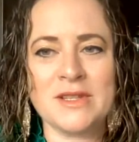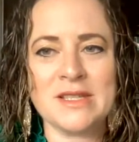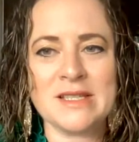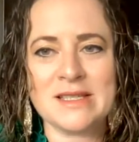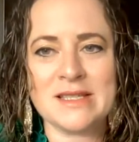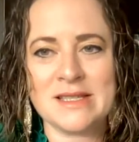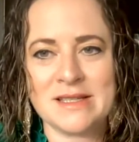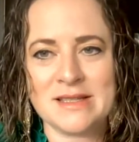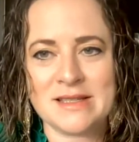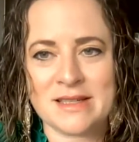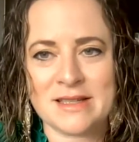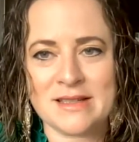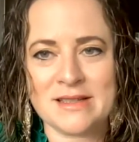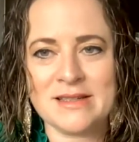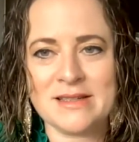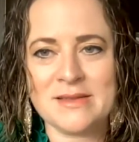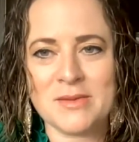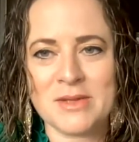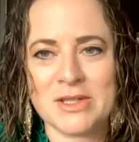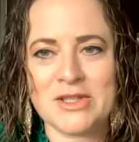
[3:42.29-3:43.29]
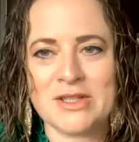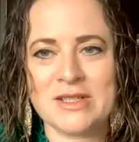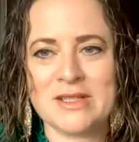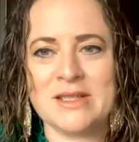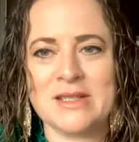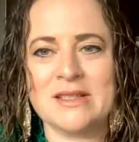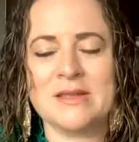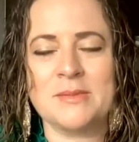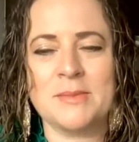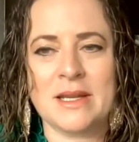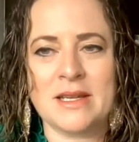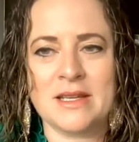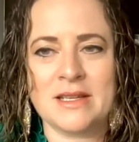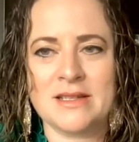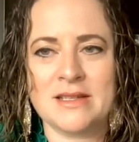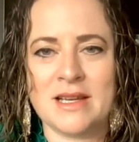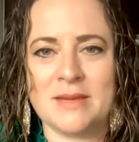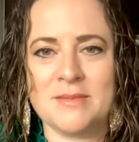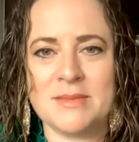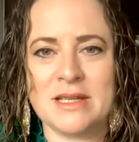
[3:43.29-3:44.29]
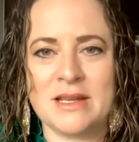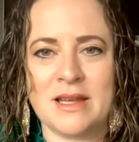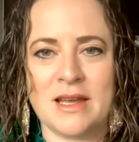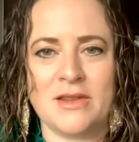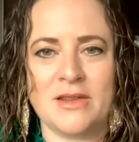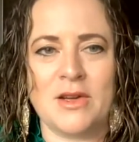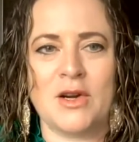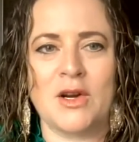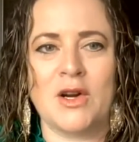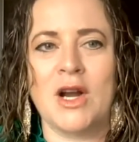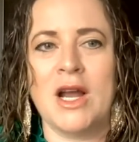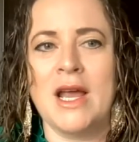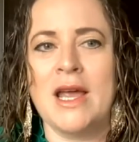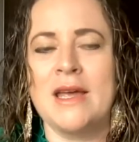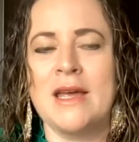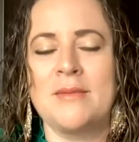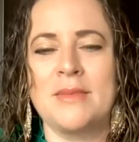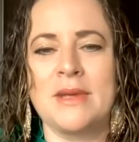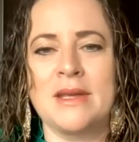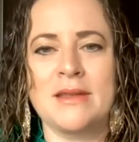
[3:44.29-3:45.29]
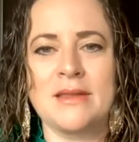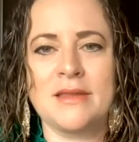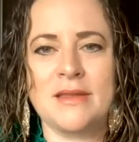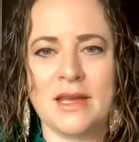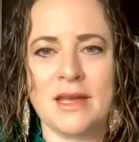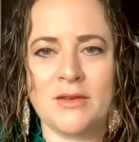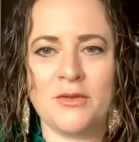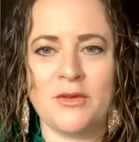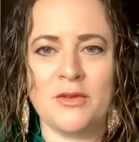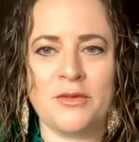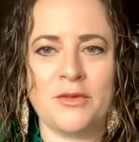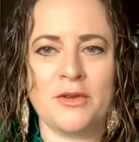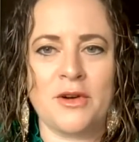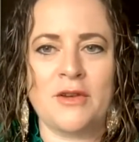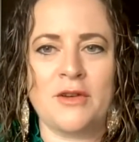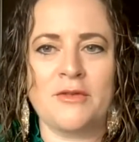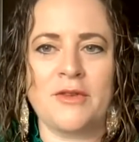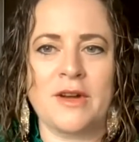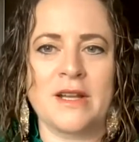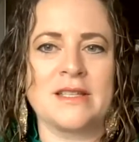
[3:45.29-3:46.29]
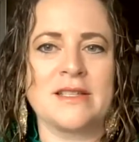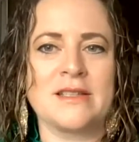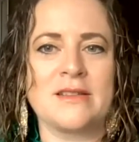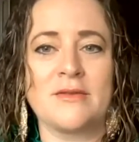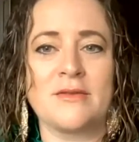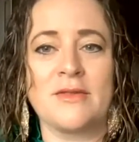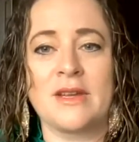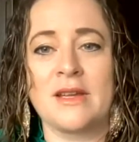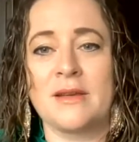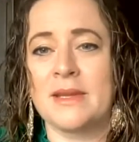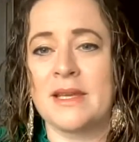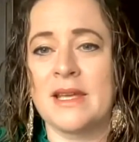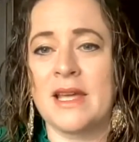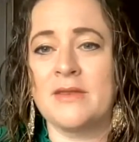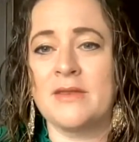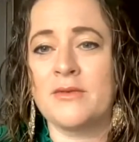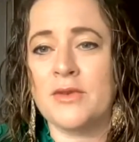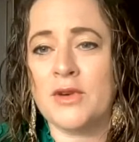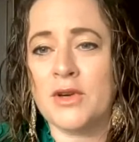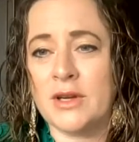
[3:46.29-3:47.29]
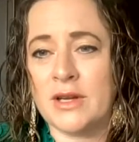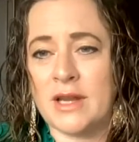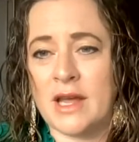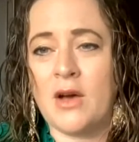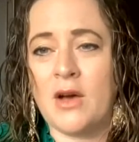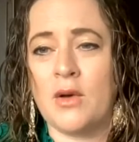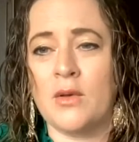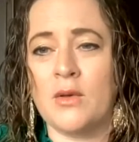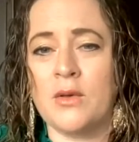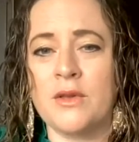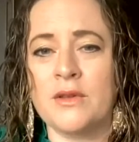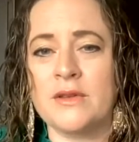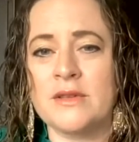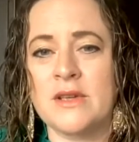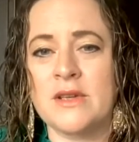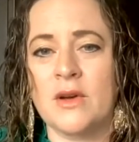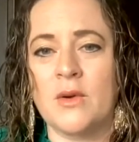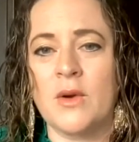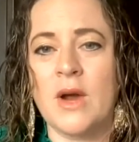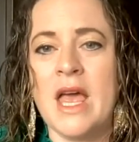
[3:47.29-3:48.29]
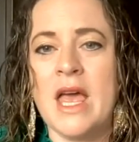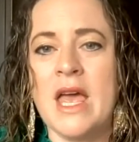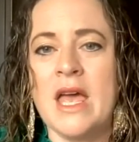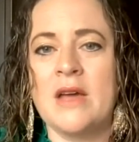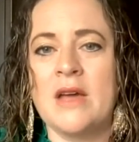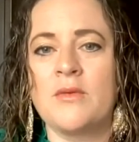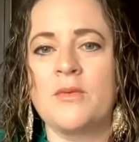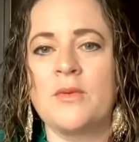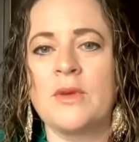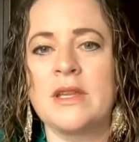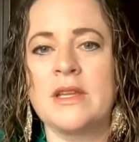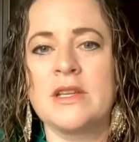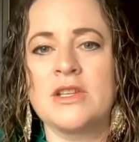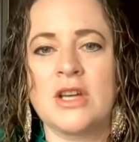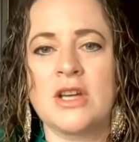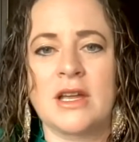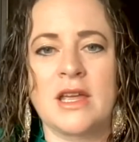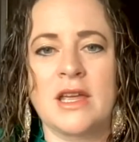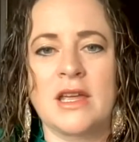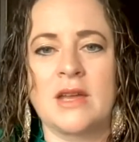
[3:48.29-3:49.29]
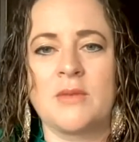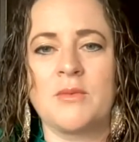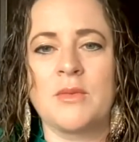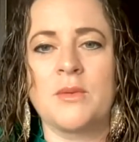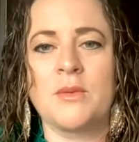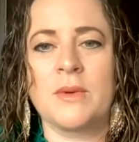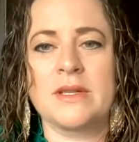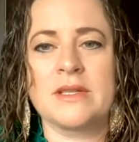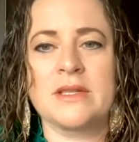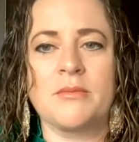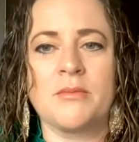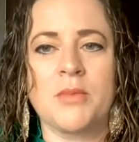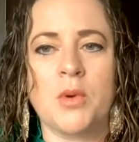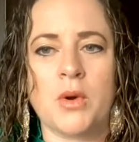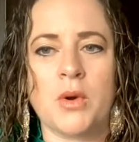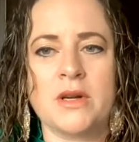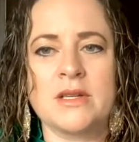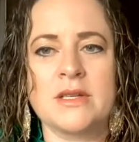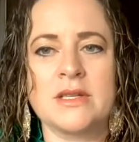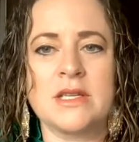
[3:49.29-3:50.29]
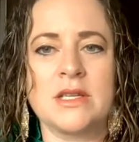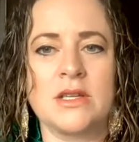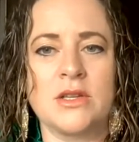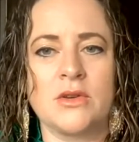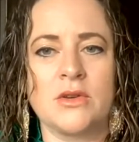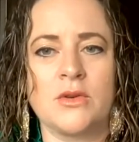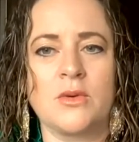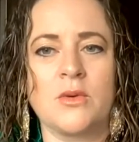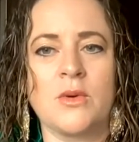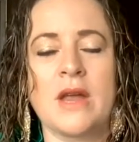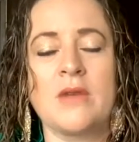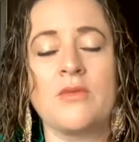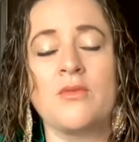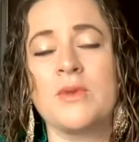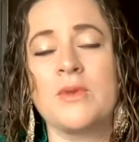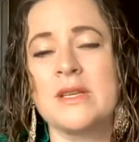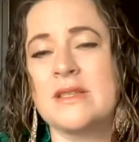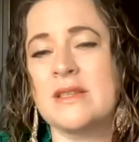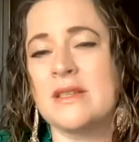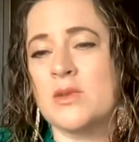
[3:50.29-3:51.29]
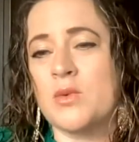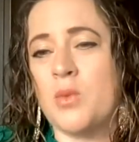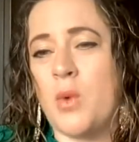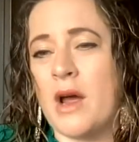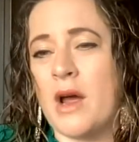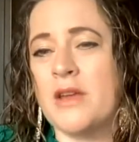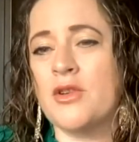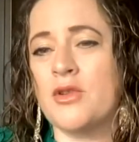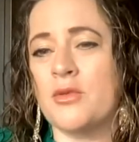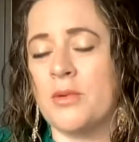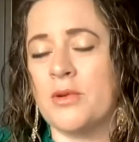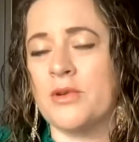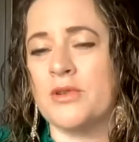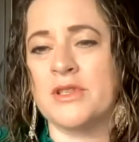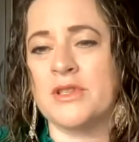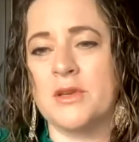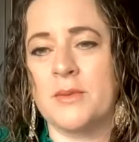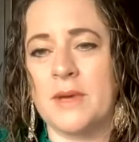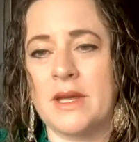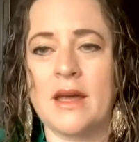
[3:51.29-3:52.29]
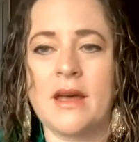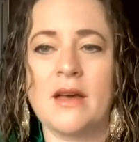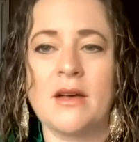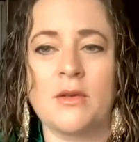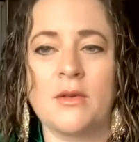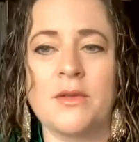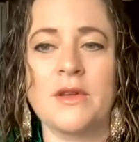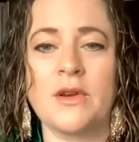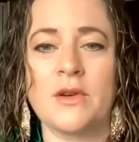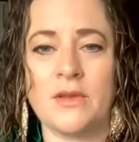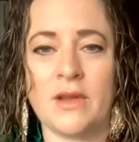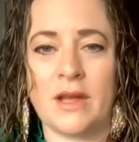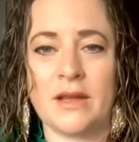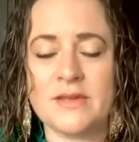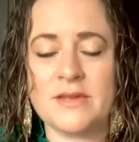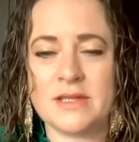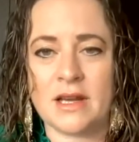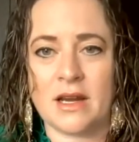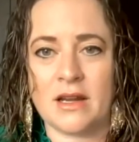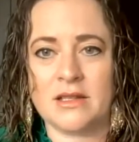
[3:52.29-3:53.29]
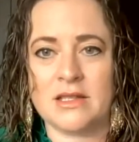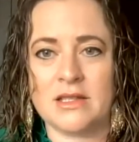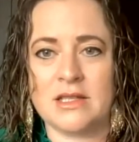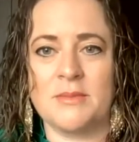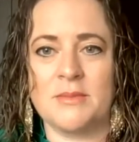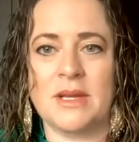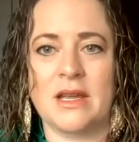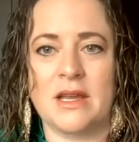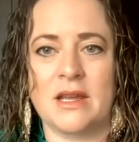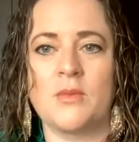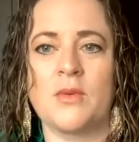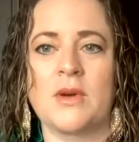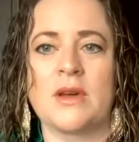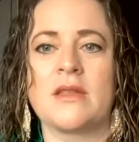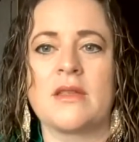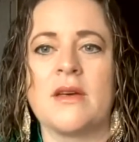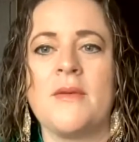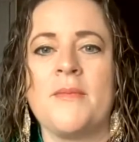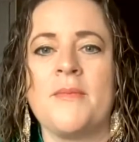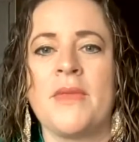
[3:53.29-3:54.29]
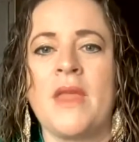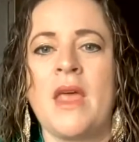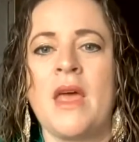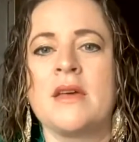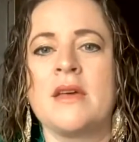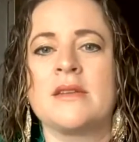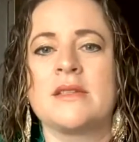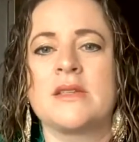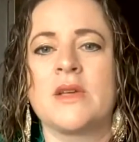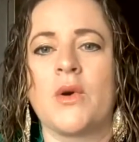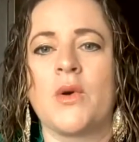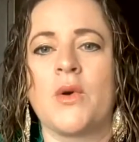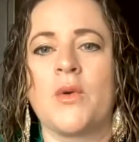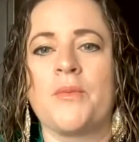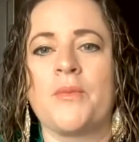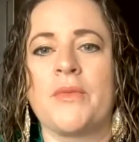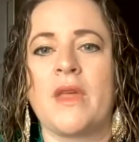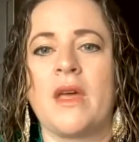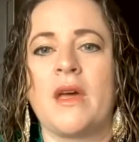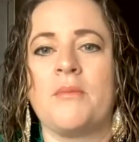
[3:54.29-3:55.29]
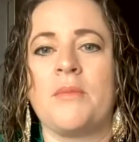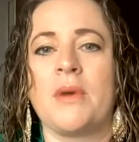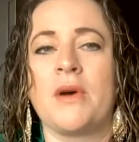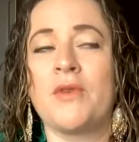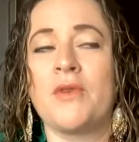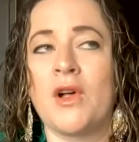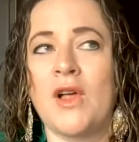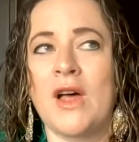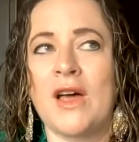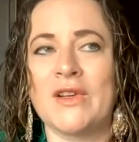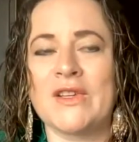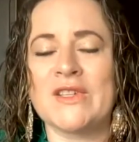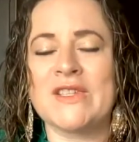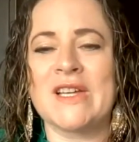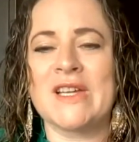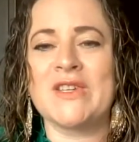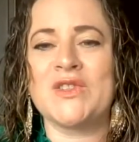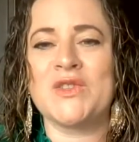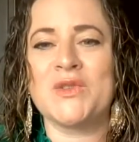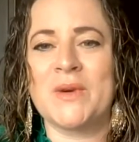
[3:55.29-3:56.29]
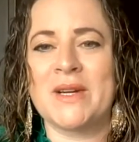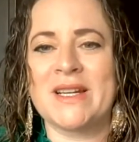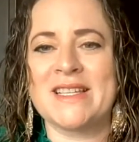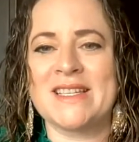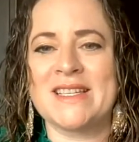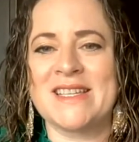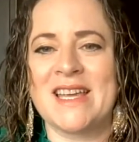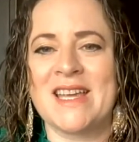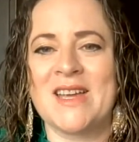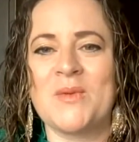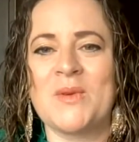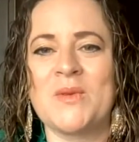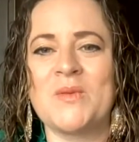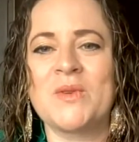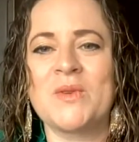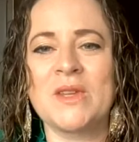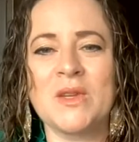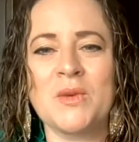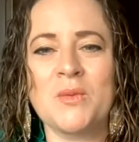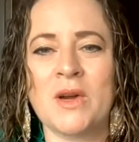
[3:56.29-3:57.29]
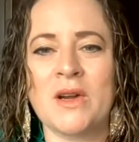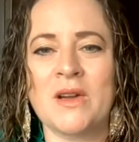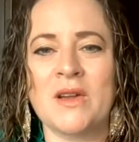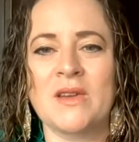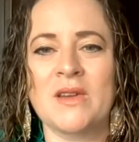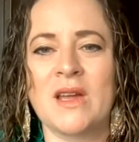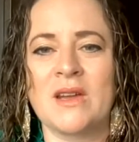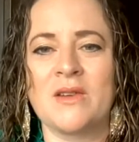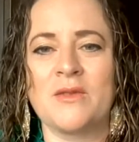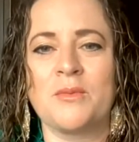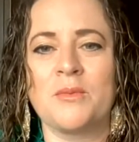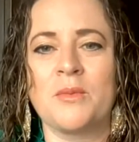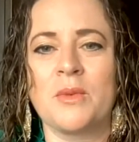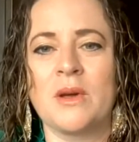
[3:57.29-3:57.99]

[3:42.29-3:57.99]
season, which is spending time together, being thankful for our friends and family, and for good health. So really checking in with what's important to you and reasons why you're pursuing a healthier lifestyle to begin with. So above all else, I do want to say we really want to kind of